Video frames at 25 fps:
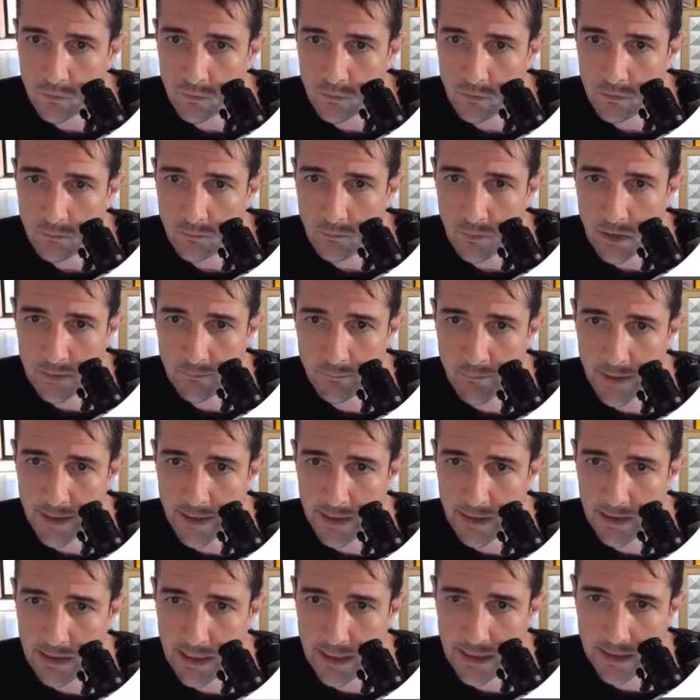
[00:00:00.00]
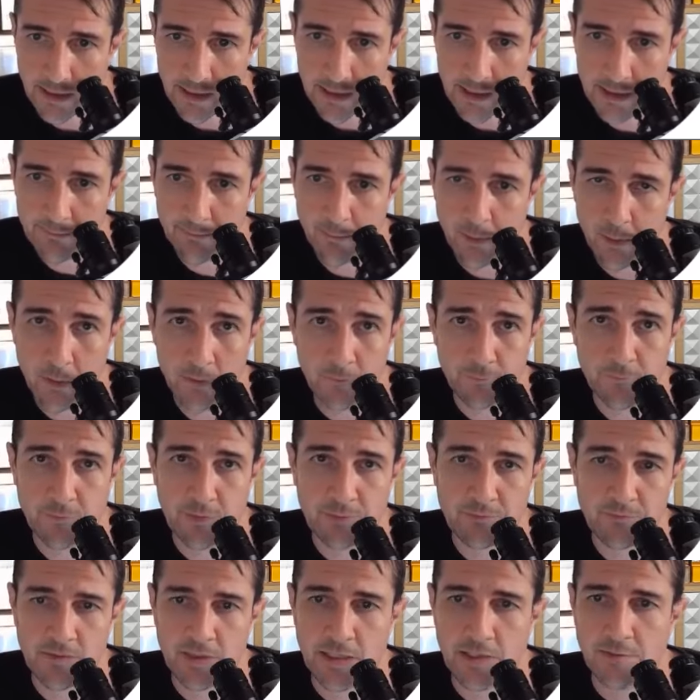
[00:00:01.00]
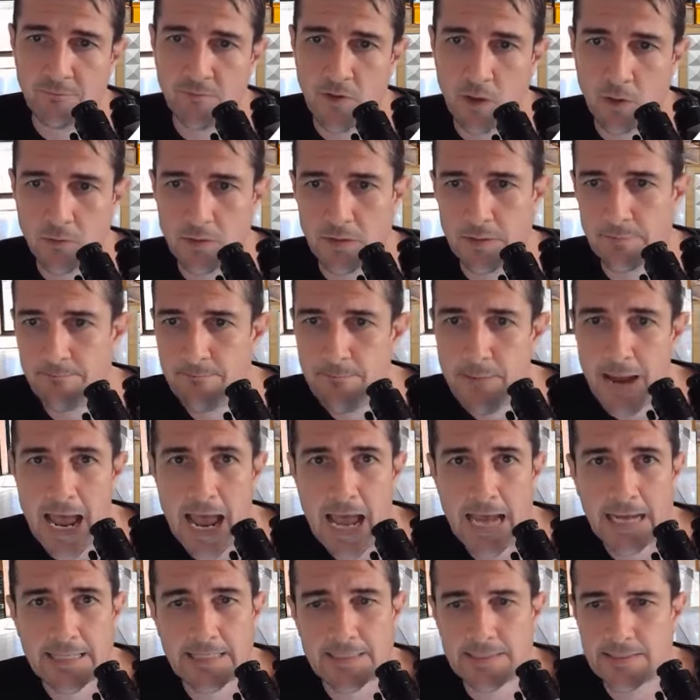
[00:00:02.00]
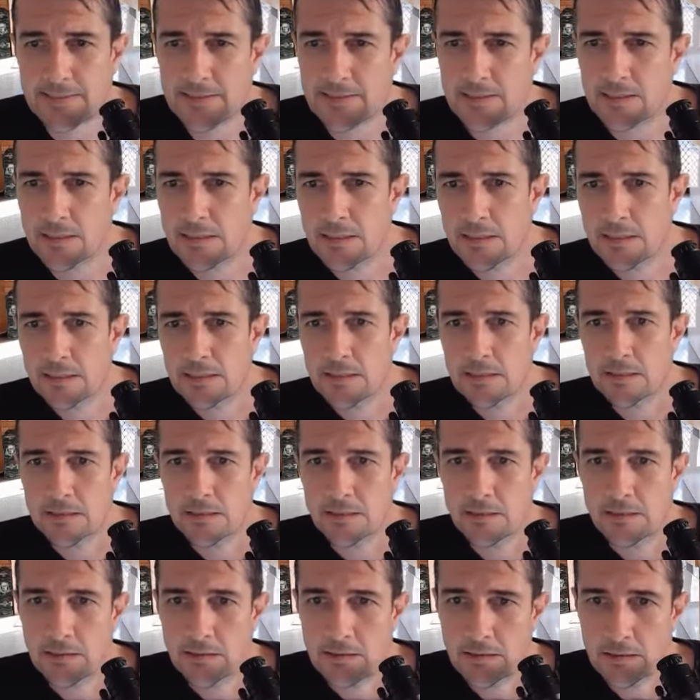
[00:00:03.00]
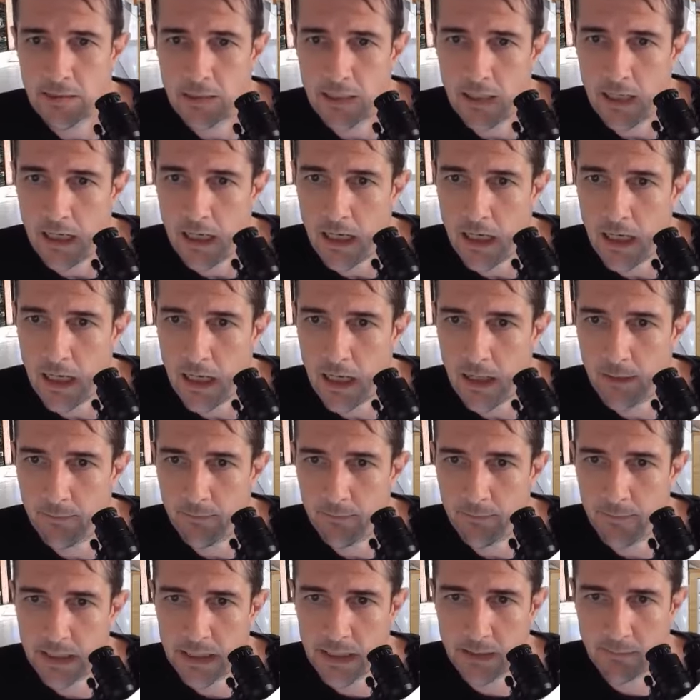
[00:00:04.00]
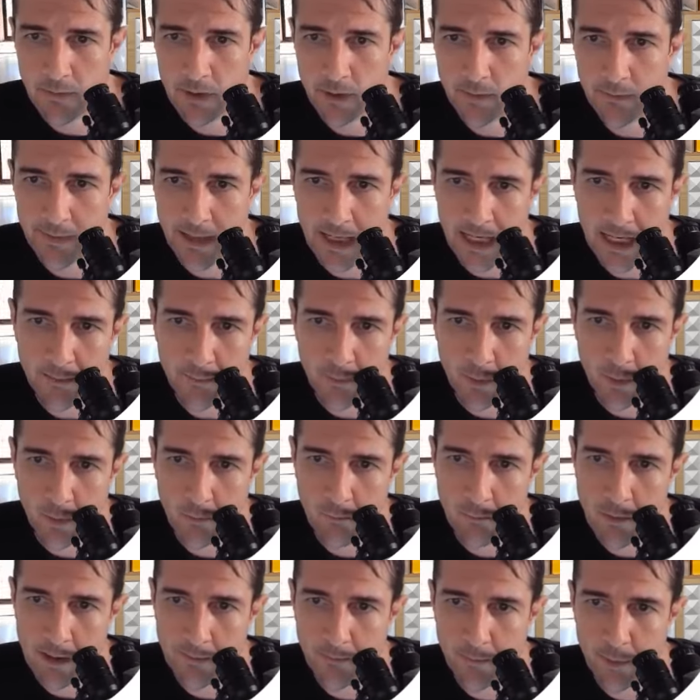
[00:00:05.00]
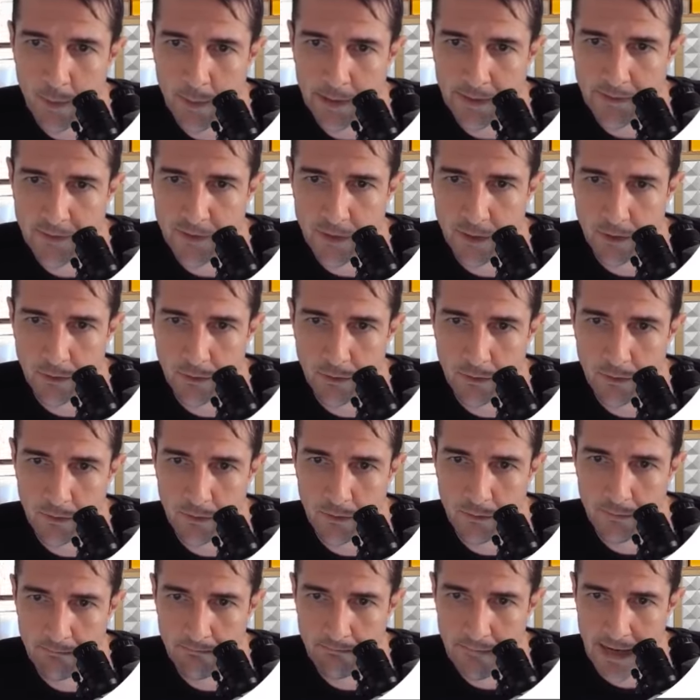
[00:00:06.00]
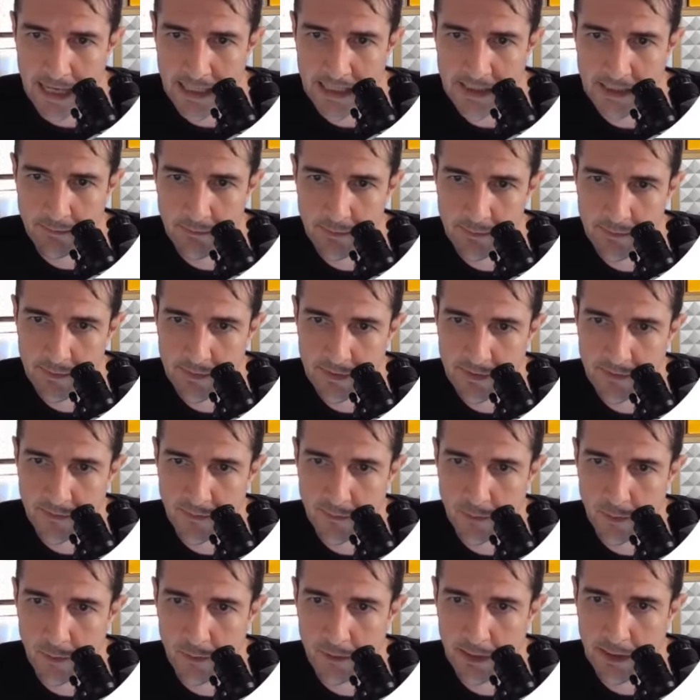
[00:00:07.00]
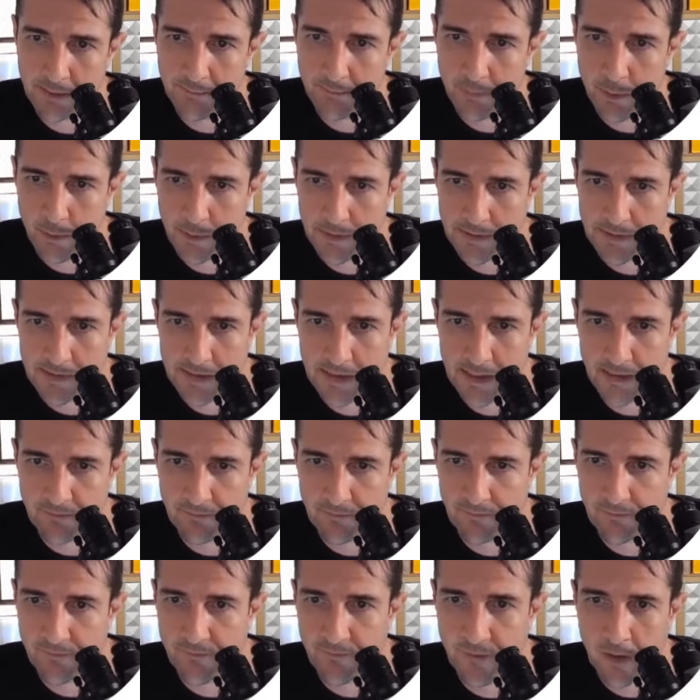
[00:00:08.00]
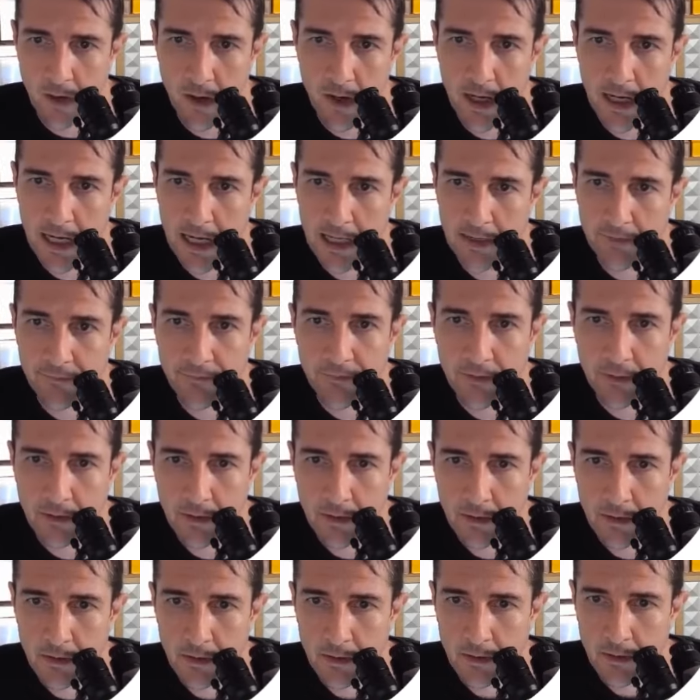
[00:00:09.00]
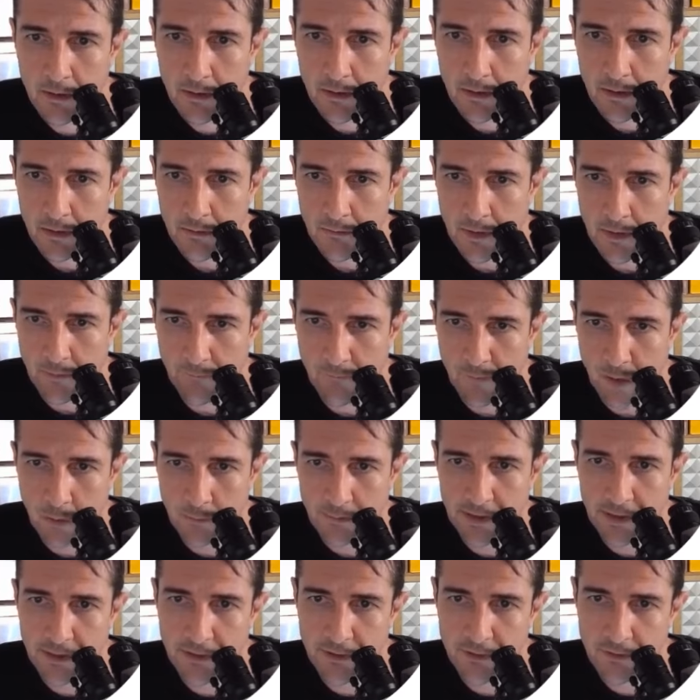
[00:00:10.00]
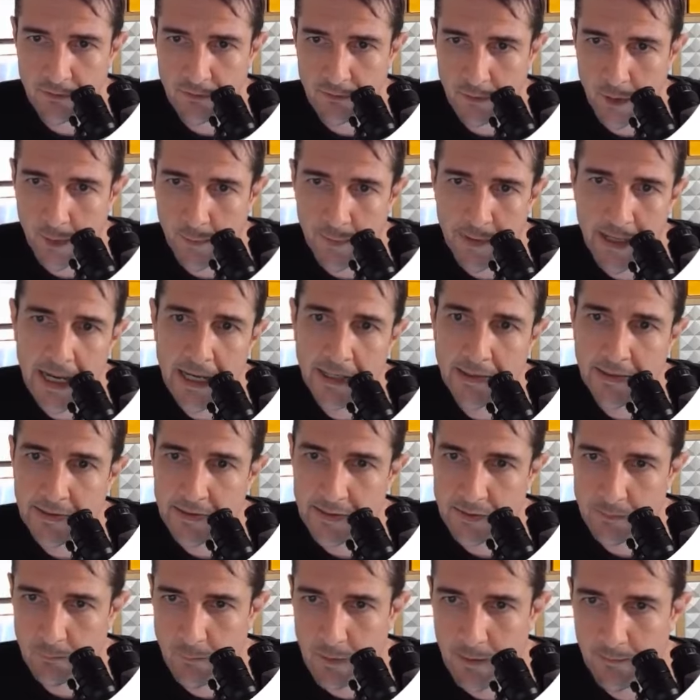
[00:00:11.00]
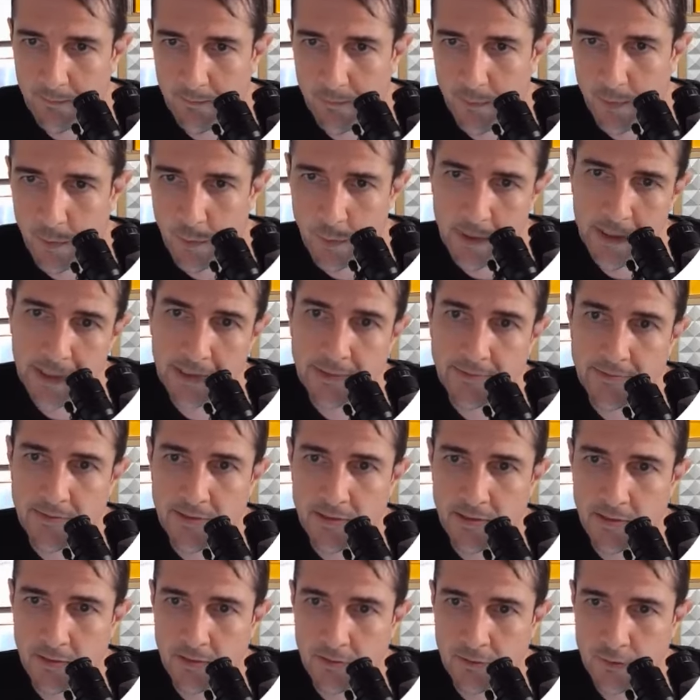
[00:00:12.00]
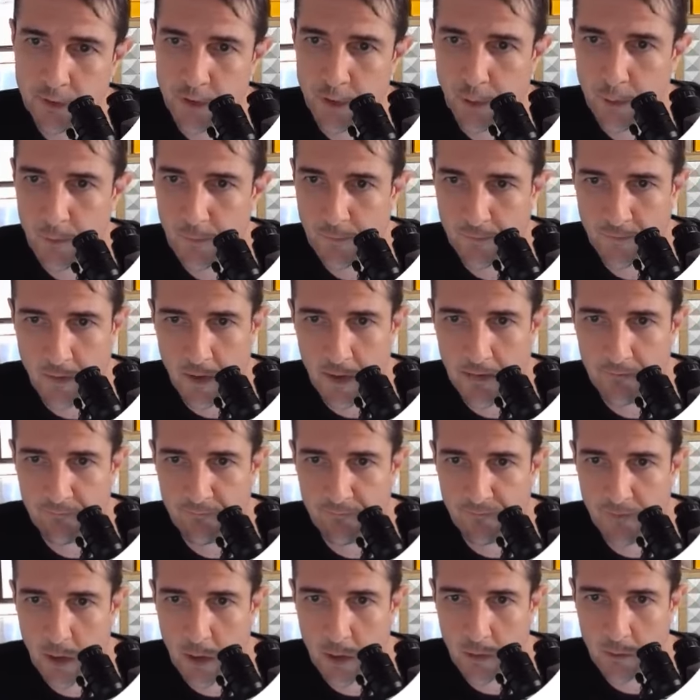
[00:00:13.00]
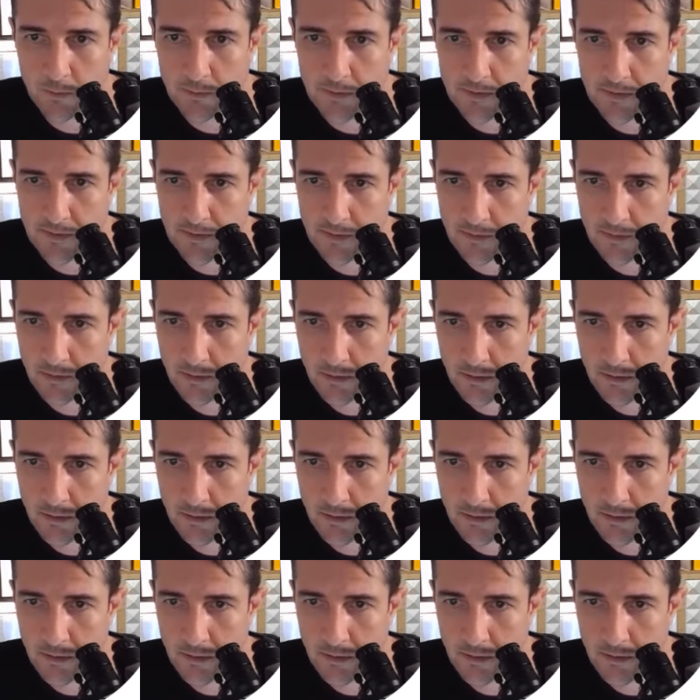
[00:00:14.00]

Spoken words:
One regulator, input 15 volts max. Minimum output 1.2, maximum is 13.75. The voltage dropout is 1.25 volts,